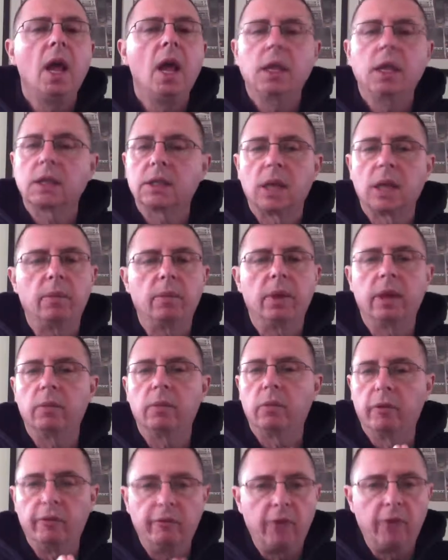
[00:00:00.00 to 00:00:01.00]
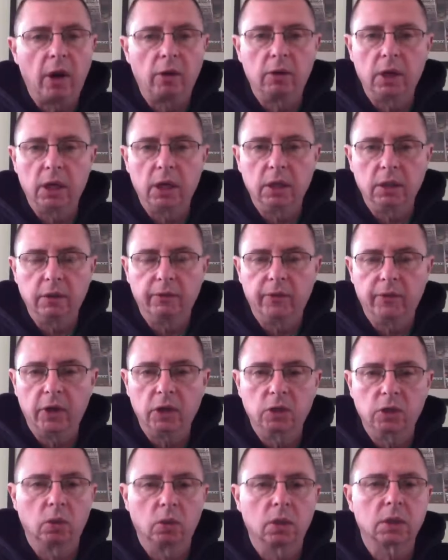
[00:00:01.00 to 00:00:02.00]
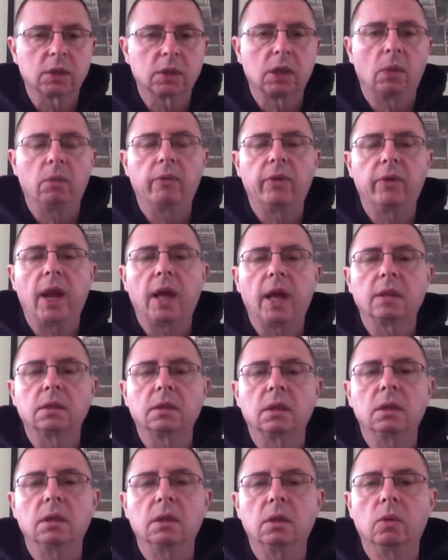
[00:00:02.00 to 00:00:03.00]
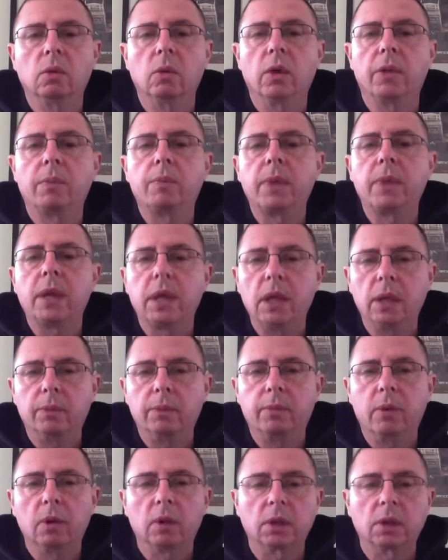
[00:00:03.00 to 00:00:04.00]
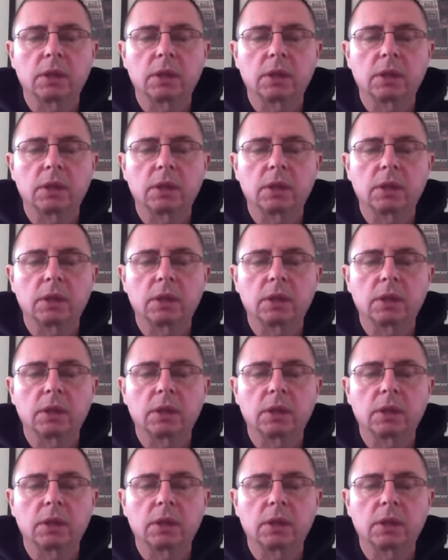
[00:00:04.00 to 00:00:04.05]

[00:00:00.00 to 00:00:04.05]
Some of them are very individual. Some of it has to do with people.